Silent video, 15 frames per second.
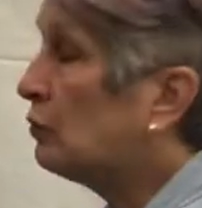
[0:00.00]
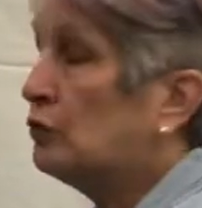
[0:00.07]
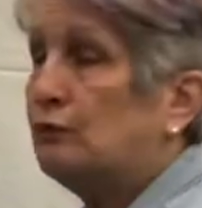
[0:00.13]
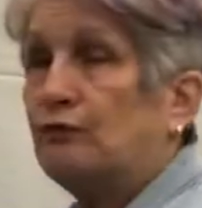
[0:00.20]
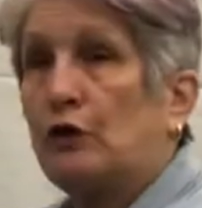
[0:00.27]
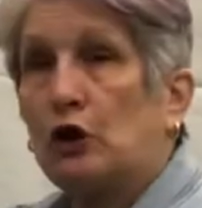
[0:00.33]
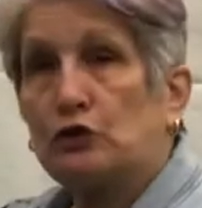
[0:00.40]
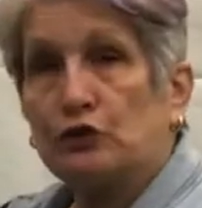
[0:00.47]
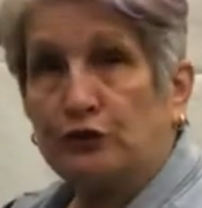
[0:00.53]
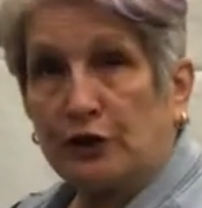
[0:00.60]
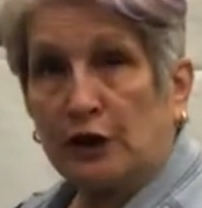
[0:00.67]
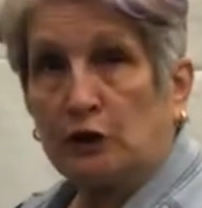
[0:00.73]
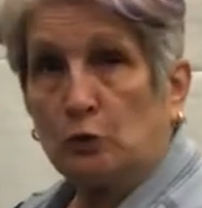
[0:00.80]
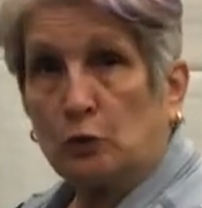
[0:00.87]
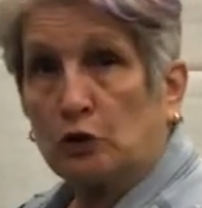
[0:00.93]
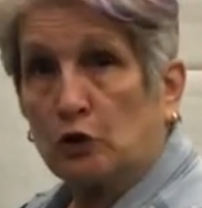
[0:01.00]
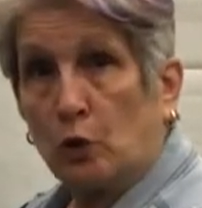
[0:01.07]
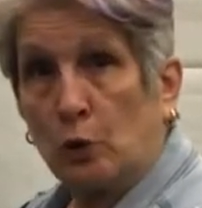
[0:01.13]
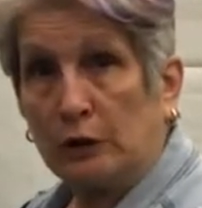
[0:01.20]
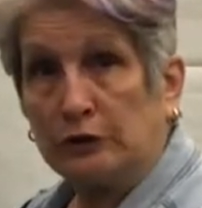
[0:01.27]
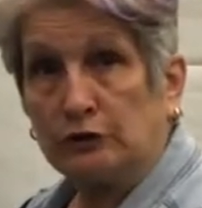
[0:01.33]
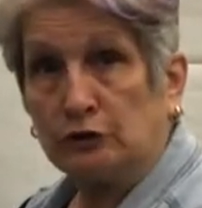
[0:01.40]
The first thing we're
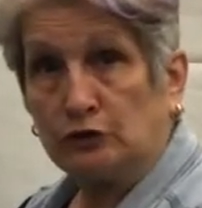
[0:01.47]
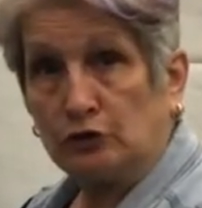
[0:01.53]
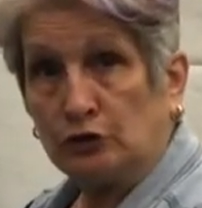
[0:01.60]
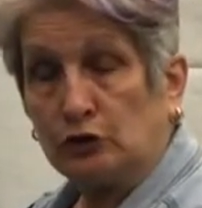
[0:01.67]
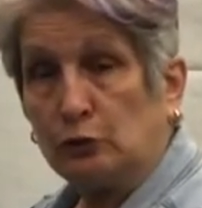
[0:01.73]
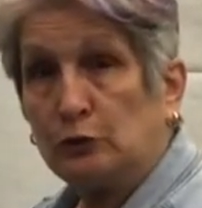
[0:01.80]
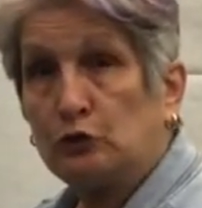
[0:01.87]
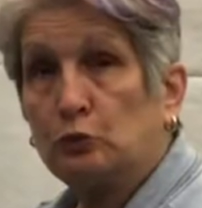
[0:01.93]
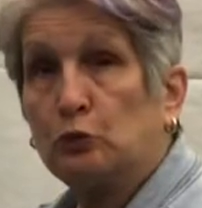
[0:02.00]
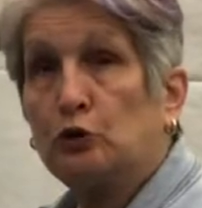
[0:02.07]
going to do is